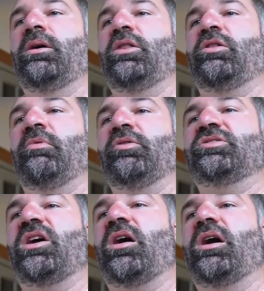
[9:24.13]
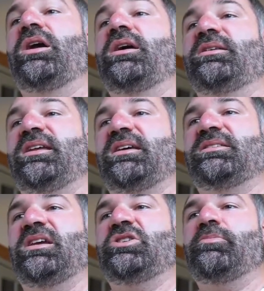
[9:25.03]
The modes are
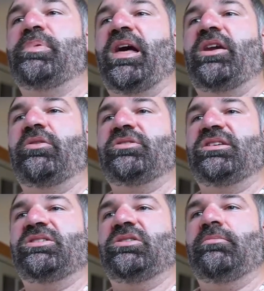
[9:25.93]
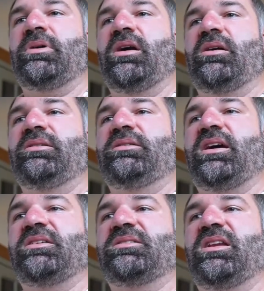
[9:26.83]
Destination Planet or System,
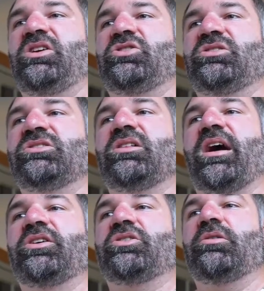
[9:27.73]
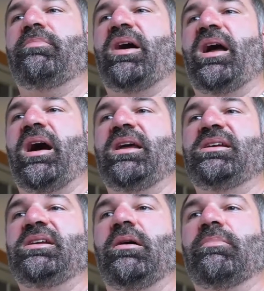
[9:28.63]
Destination Selector by
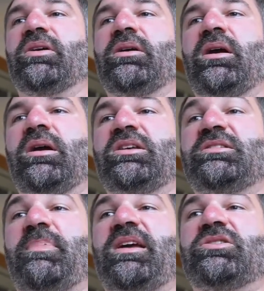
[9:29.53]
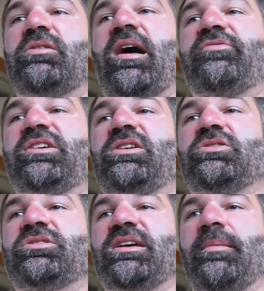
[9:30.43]
ID number, Spacecraft
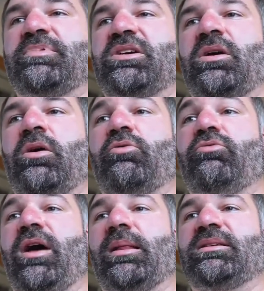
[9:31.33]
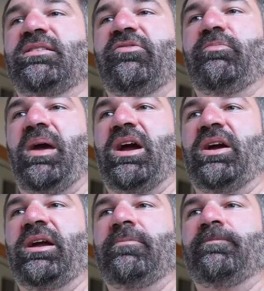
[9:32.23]
Intercept, Relative
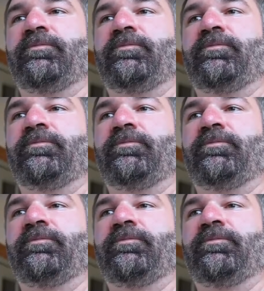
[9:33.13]
Bearing,